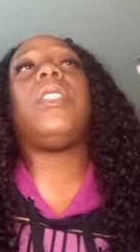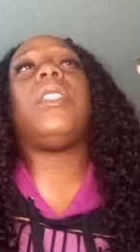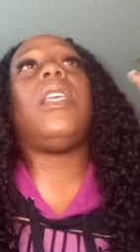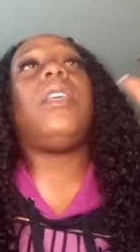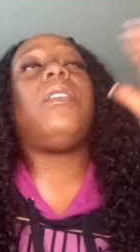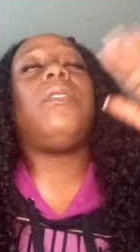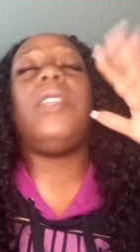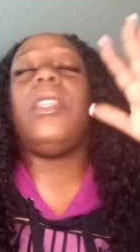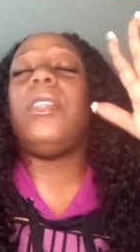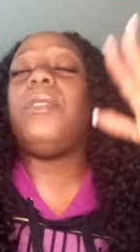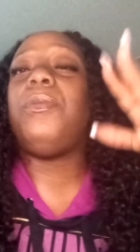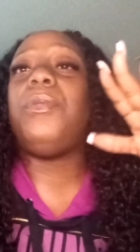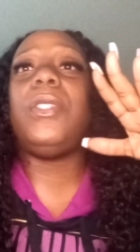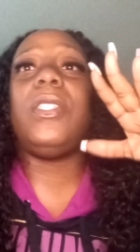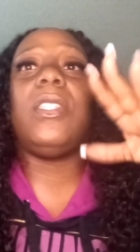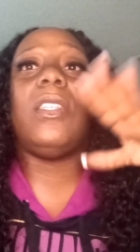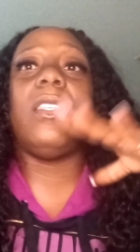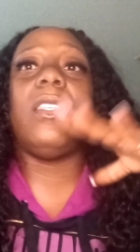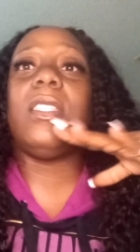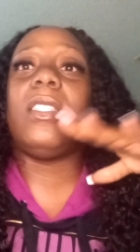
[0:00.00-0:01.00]
it
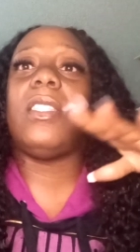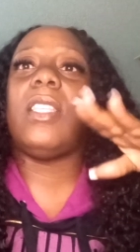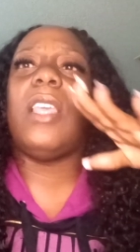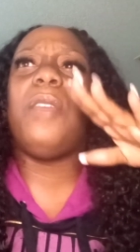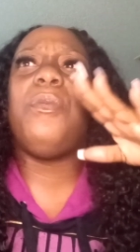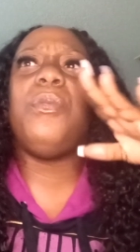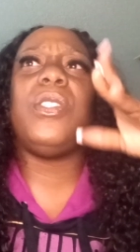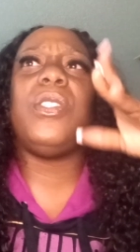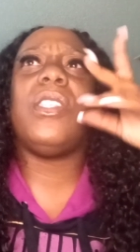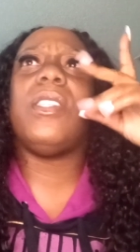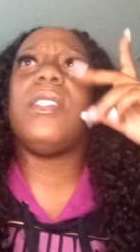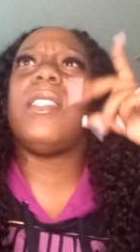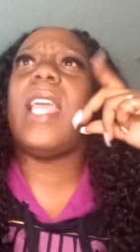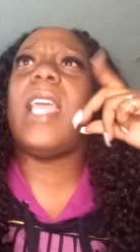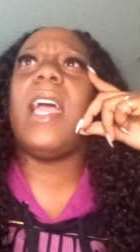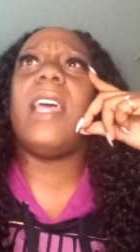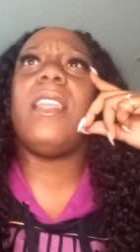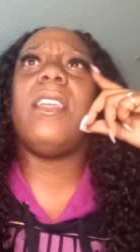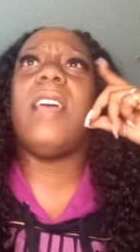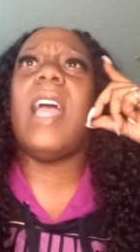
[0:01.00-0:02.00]
was just
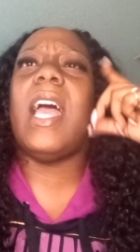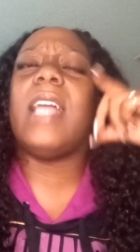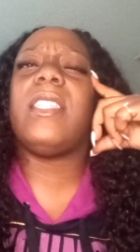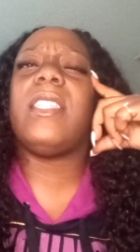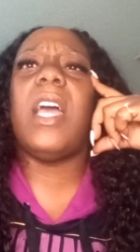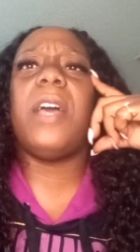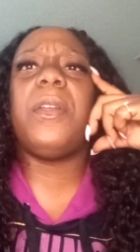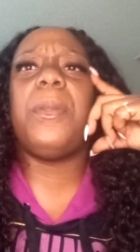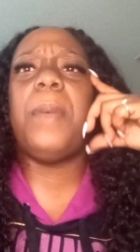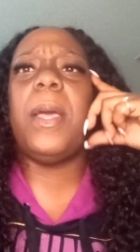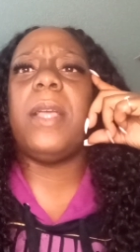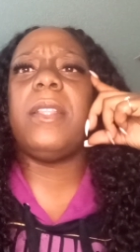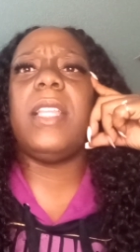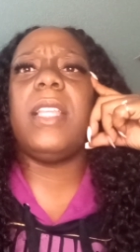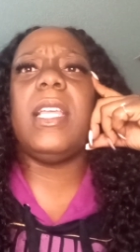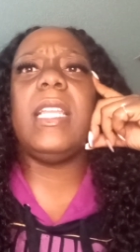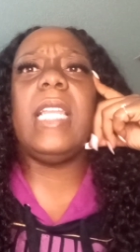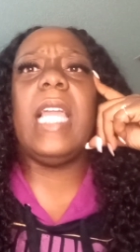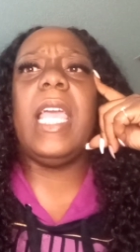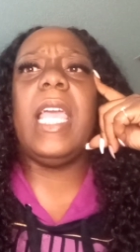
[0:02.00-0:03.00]
kind of, I thought about
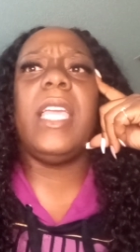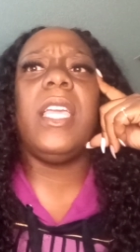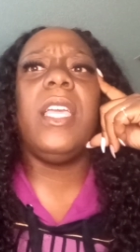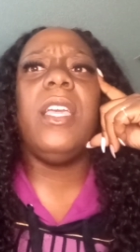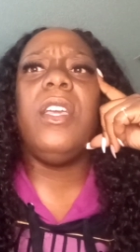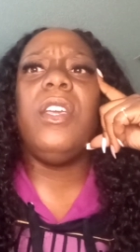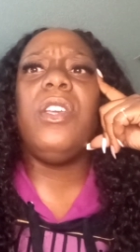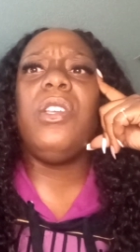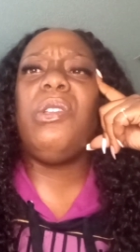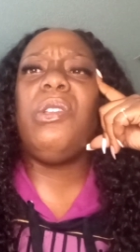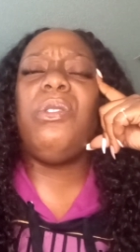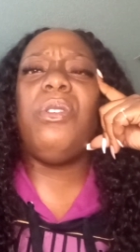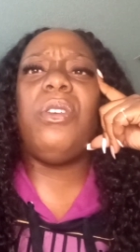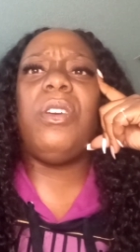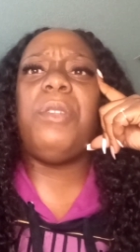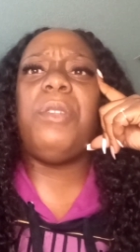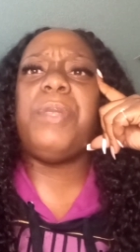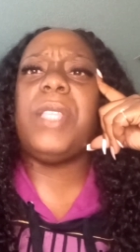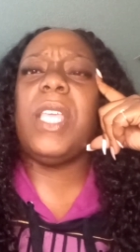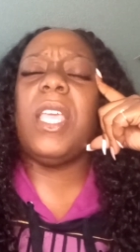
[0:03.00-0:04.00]
that, like, you know
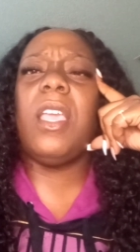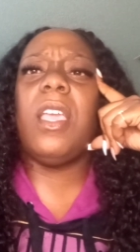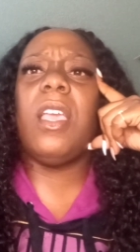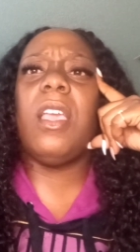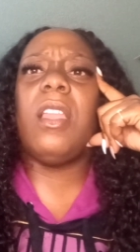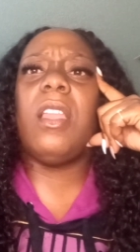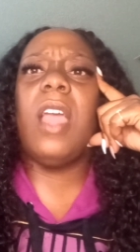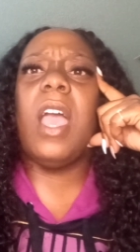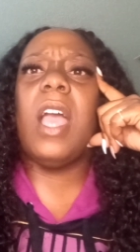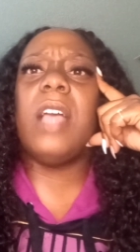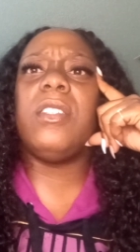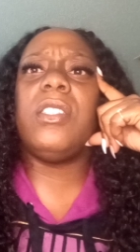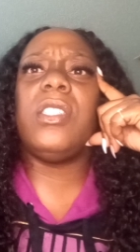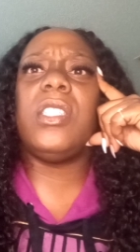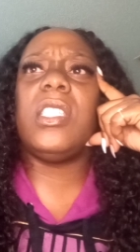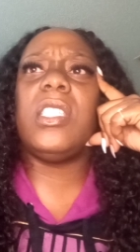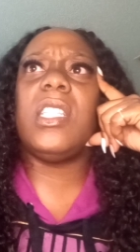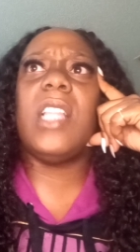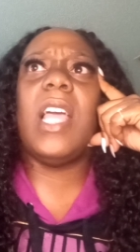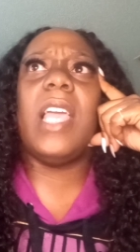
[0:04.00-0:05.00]
what I'm saying? I was
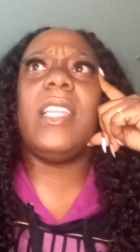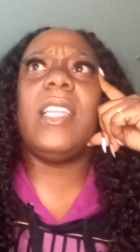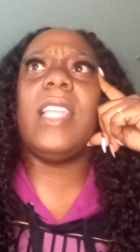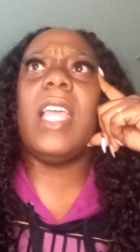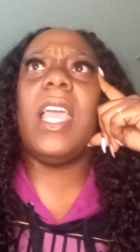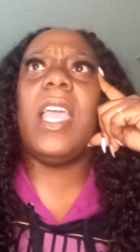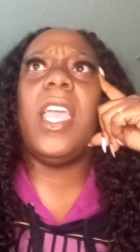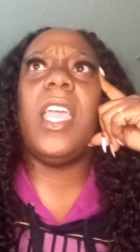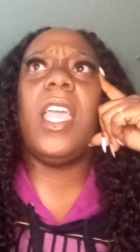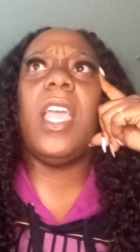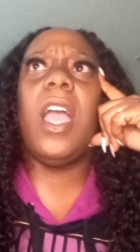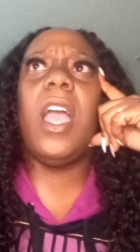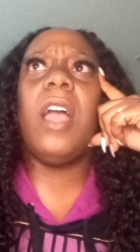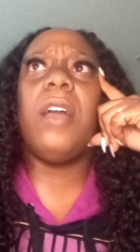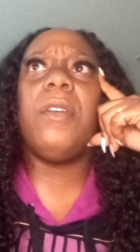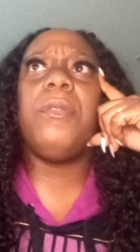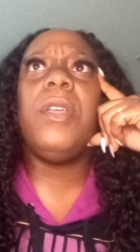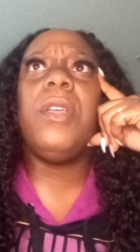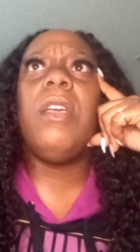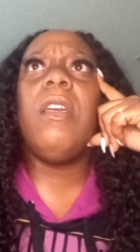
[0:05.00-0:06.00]
just like, dang,
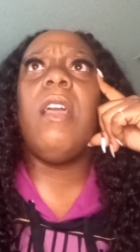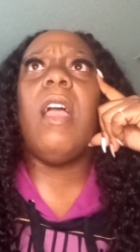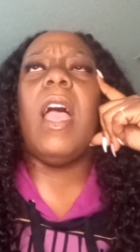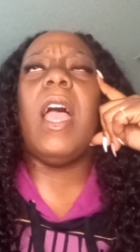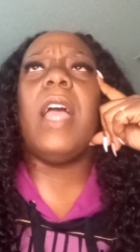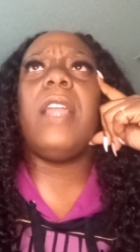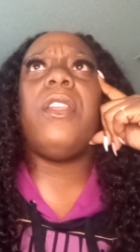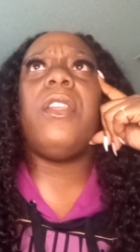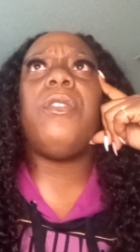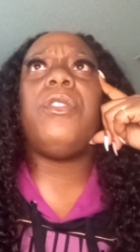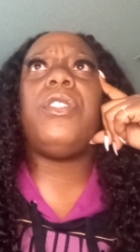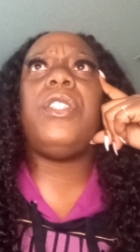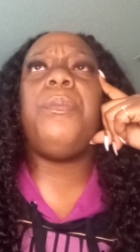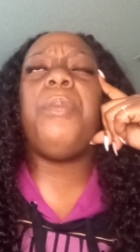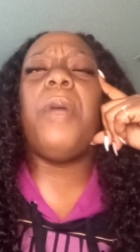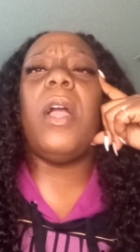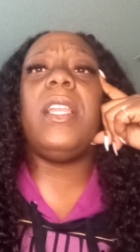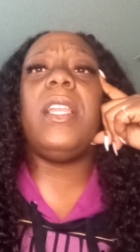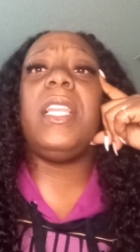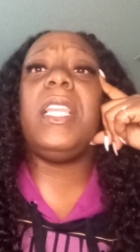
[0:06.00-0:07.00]
I know she
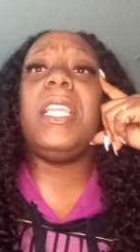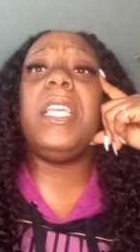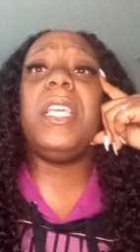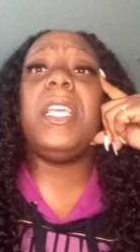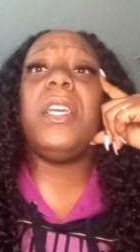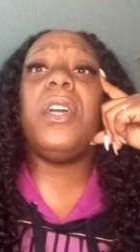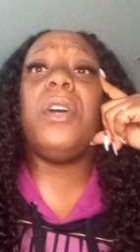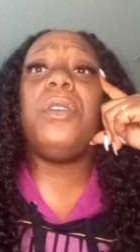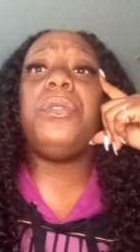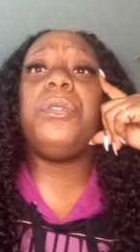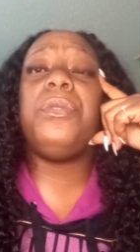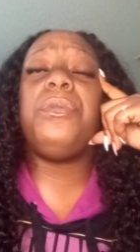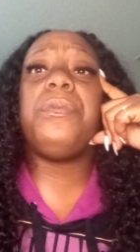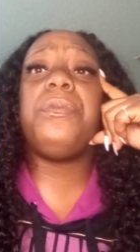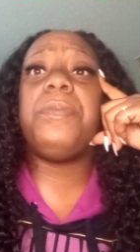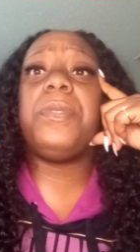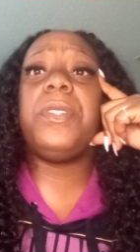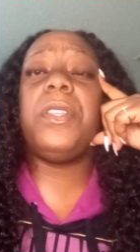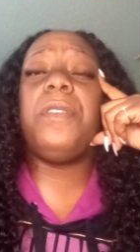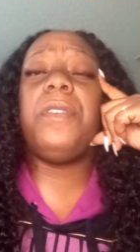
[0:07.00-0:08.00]
probably did go through
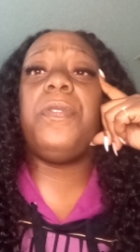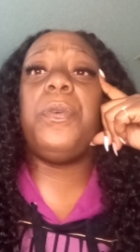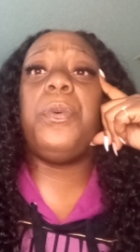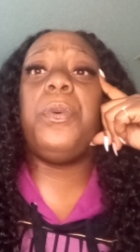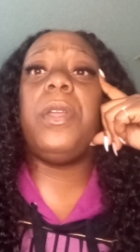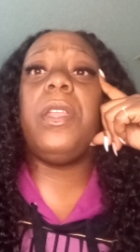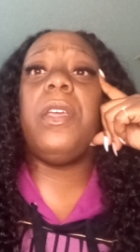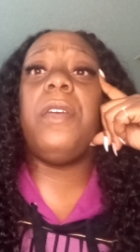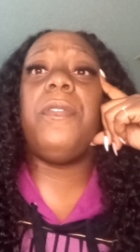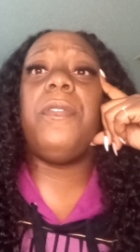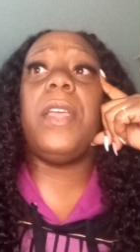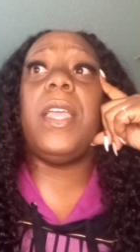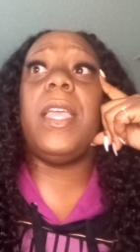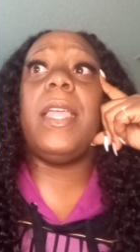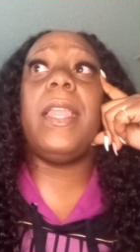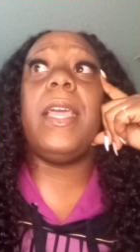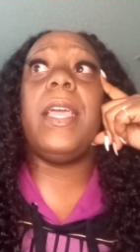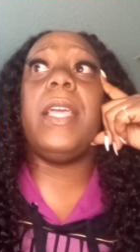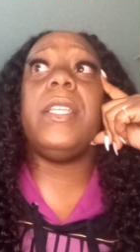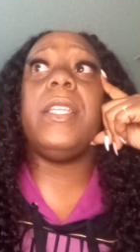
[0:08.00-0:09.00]
some stuff or whatever,
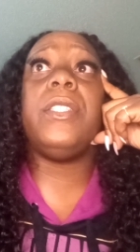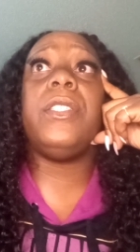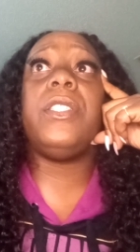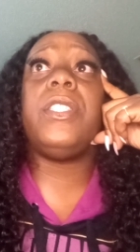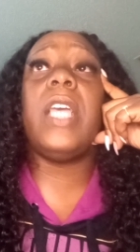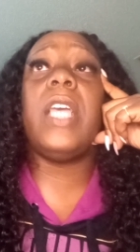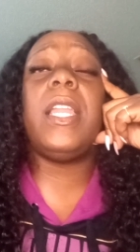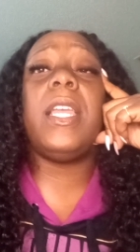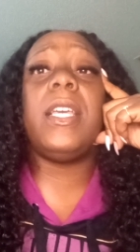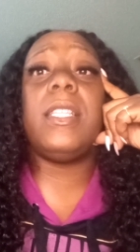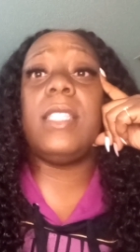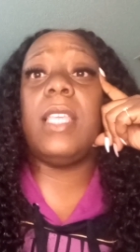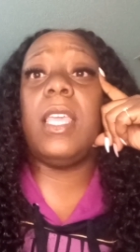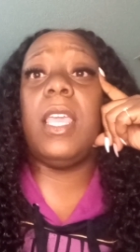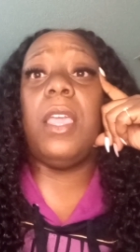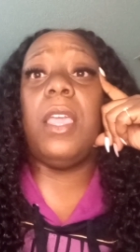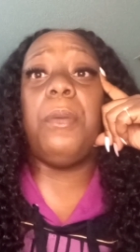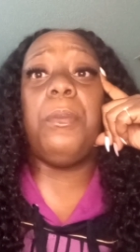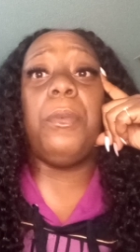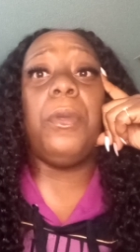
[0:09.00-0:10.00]
and shout out to
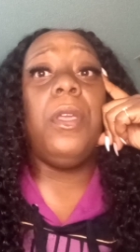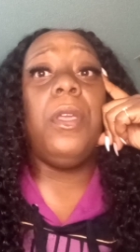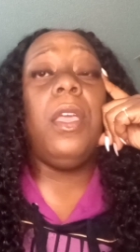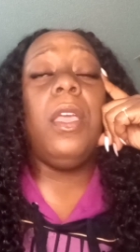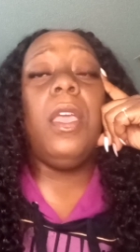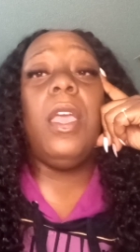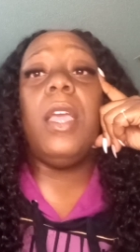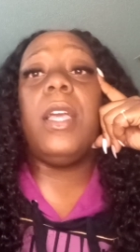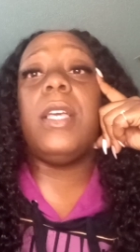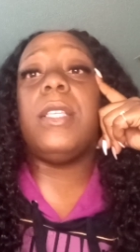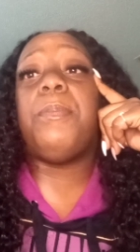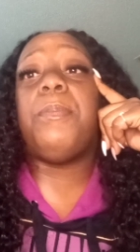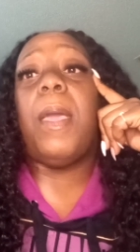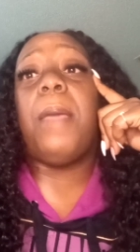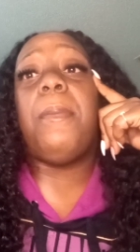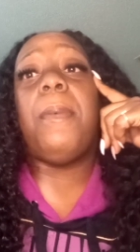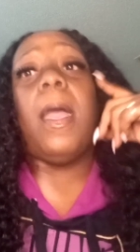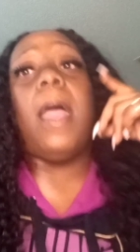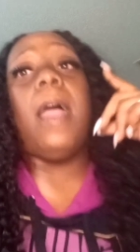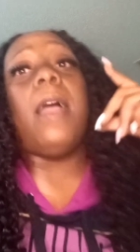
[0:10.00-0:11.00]
Cameron, because
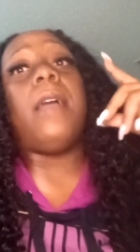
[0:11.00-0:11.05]
baby,